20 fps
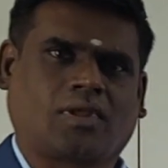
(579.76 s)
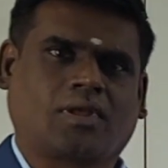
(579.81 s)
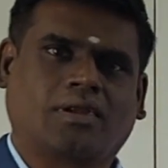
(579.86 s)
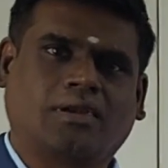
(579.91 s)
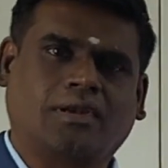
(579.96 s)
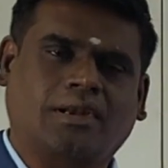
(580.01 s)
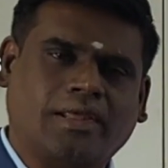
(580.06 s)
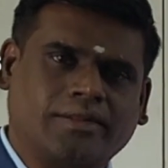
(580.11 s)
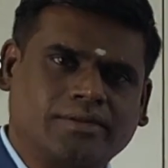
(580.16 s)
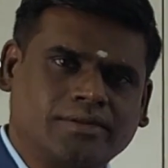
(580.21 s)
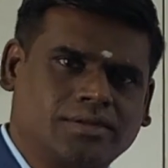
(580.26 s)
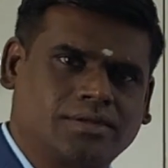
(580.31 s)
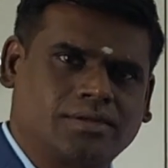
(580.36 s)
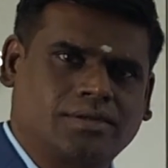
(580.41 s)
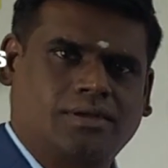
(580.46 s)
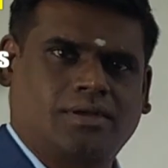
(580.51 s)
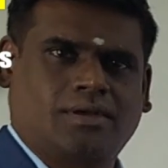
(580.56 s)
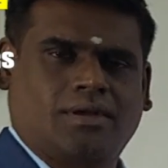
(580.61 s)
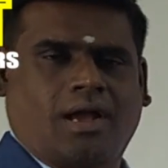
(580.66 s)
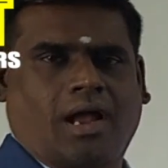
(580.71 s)
length
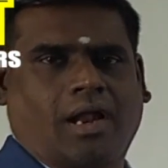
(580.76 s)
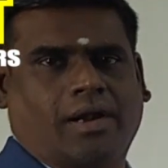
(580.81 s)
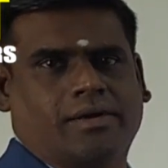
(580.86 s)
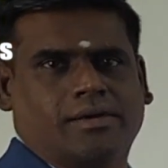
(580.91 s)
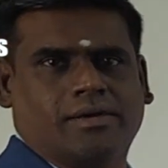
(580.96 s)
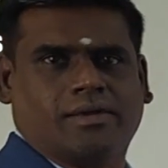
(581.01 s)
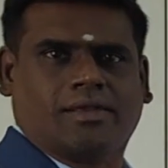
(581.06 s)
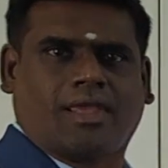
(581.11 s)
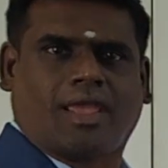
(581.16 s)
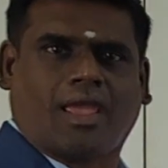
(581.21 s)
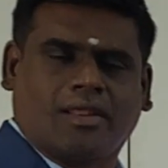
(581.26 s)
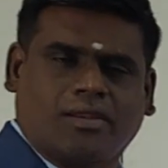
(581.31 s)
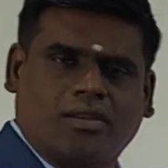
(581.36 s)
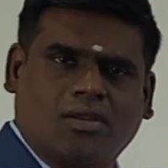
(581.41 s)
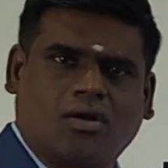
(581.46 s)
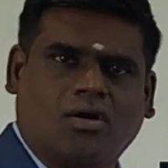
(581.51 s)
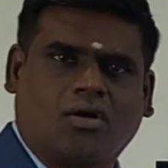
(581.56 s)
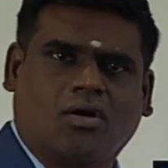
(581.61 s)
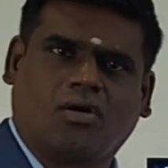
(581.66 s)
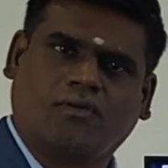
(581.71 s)
and
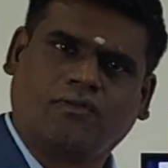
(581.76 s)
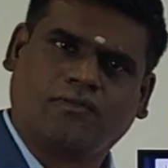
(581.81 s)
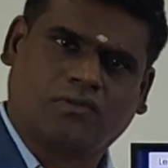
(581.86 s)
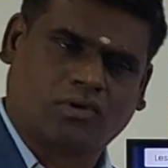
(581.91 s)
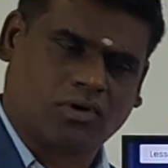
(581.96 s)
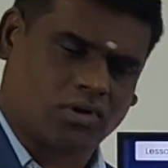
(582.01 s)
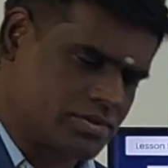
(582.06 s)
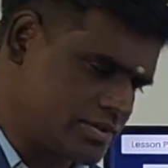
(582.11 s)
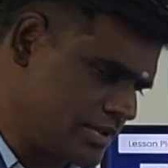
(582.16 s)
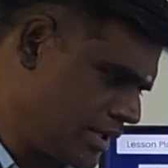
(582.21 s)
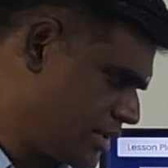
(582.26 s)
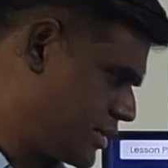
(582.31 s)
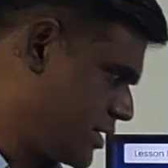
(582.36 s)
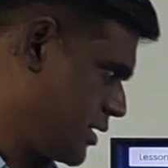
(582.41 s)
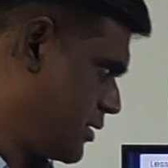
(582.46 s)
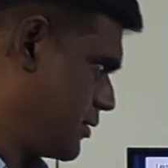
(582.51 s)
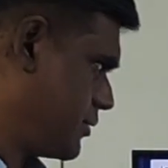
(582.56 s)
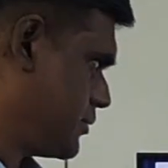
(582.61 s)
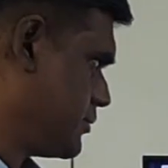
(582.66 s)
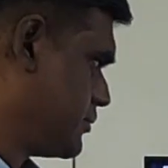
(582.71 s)
area of cross
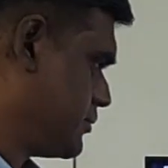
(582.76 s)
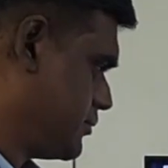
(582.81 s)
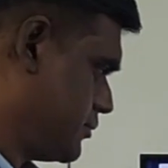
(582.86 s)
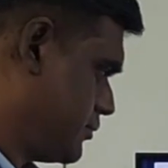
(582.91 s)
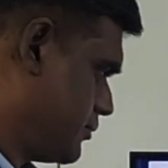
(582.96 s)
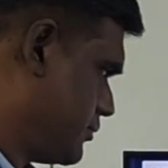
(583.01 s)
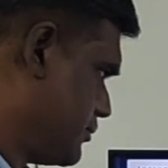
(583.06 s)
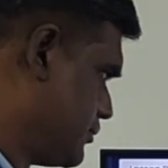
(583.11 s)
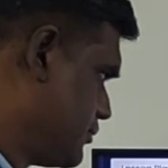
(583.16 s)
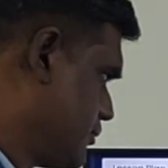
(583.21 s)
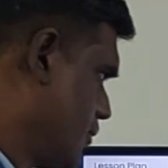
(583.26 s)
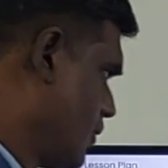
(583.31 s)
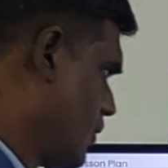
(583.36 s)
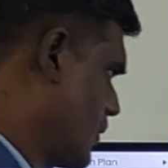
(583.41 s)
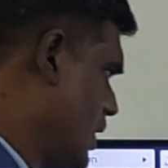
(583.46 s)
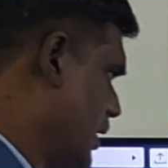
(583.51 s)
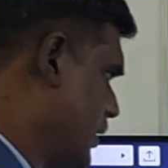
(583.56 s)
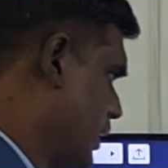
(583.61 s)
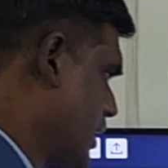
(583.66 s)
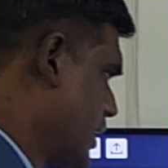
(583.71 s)
section. That